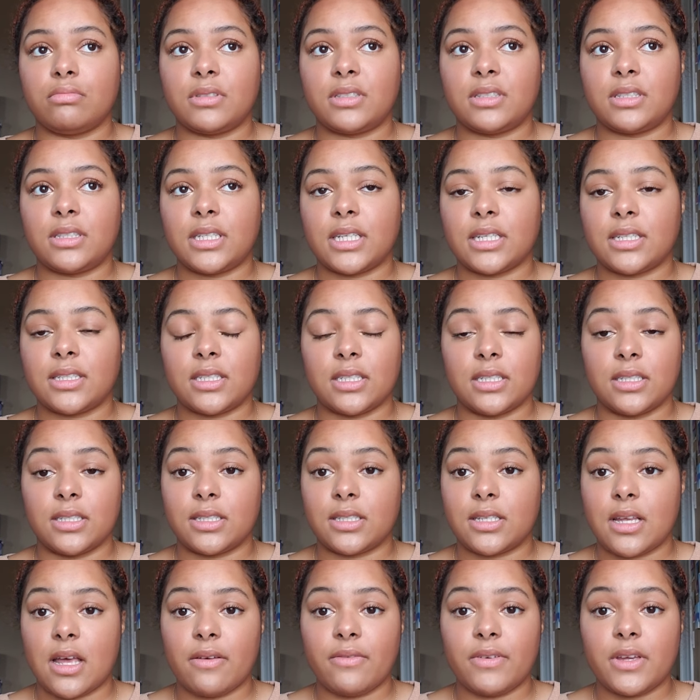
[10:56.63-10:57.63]
6
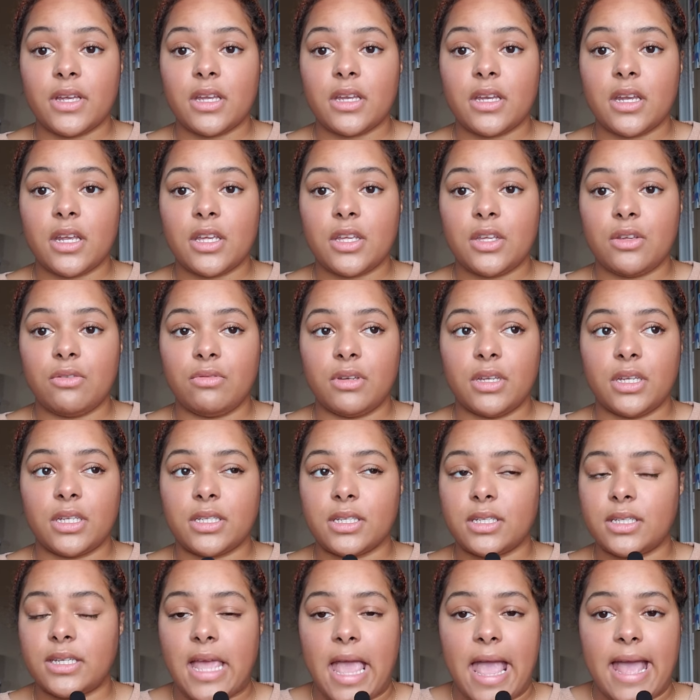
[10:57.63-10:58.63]
and 7, you
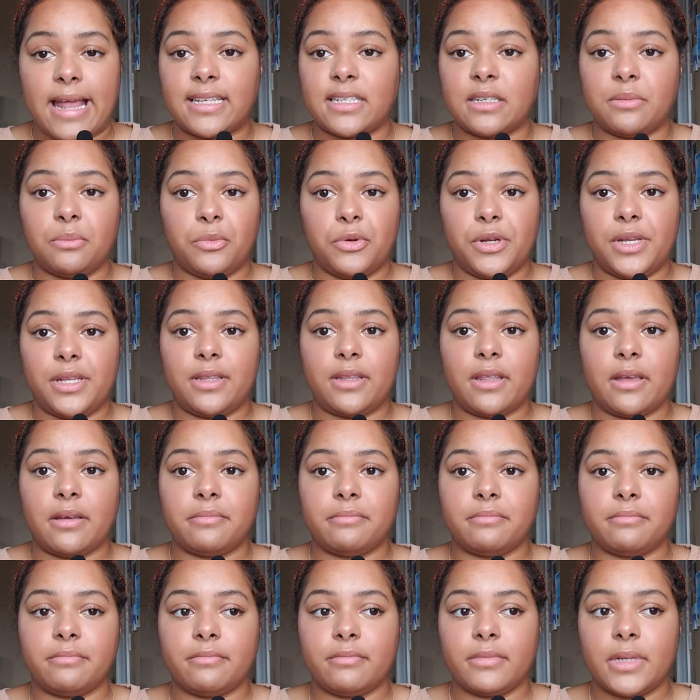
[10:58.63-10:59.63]
need to tandem read
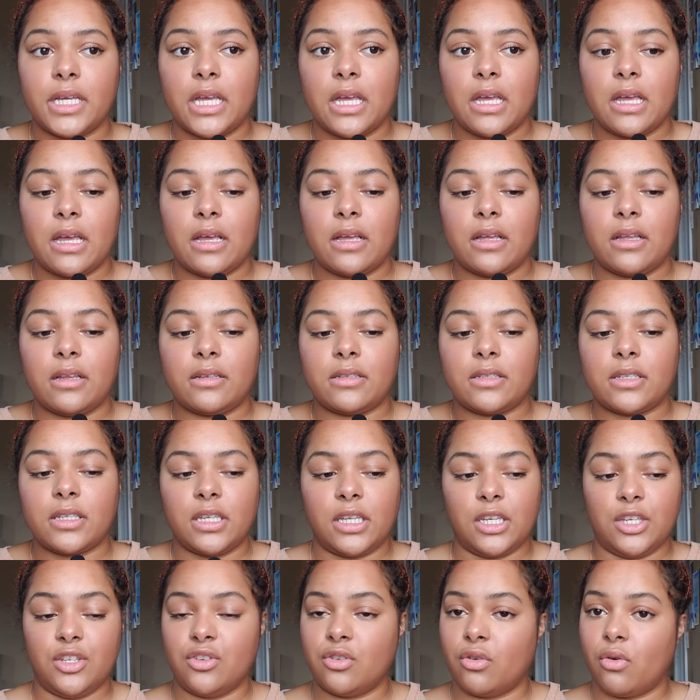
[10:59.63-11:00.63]
them
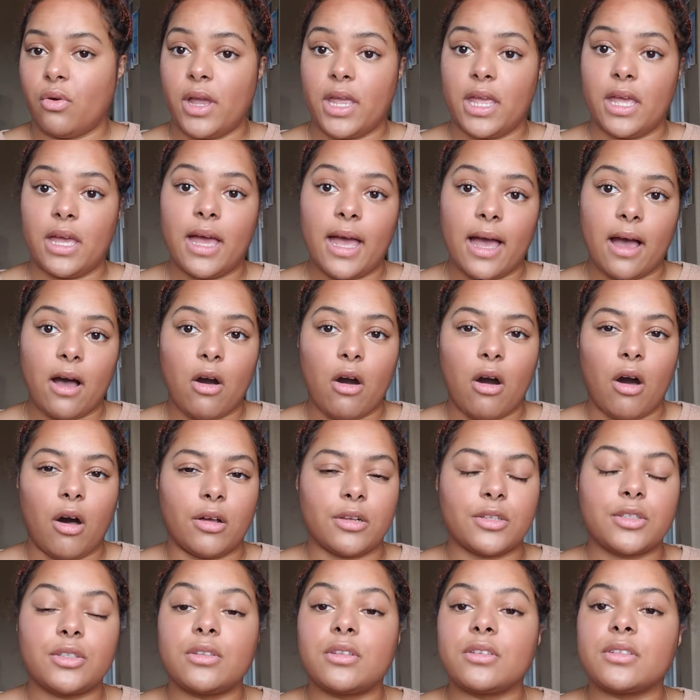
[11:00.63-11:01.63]
to enjoy it at
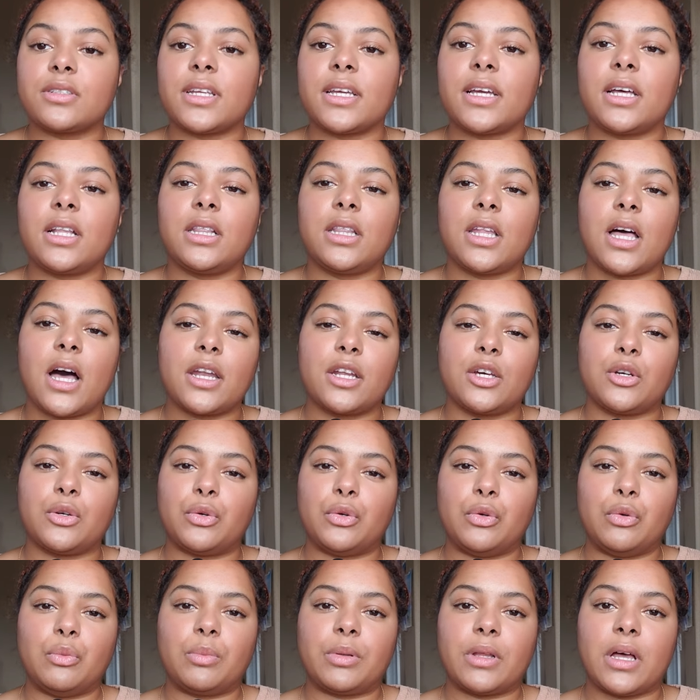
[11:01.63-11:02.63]
all. So there's, like, a lot
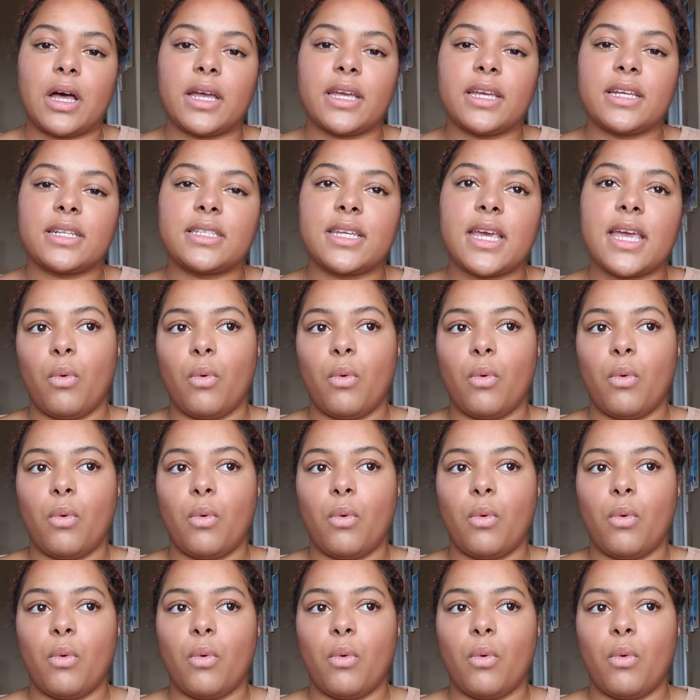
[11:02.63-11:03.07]
of hoopla,